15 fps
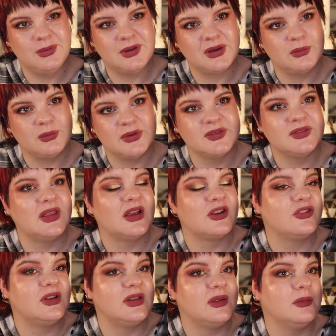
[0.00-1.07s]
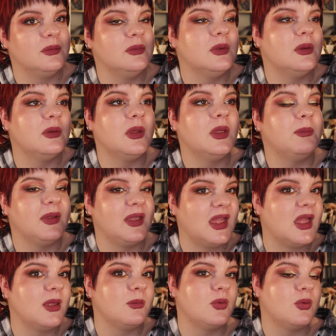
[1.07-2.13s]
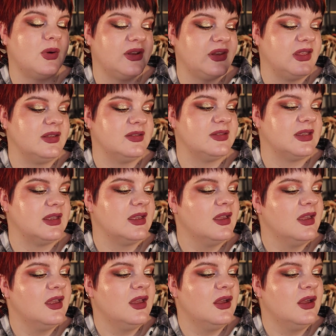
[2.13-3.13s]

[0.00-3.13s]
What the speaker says: but it was actually, it became quite easy.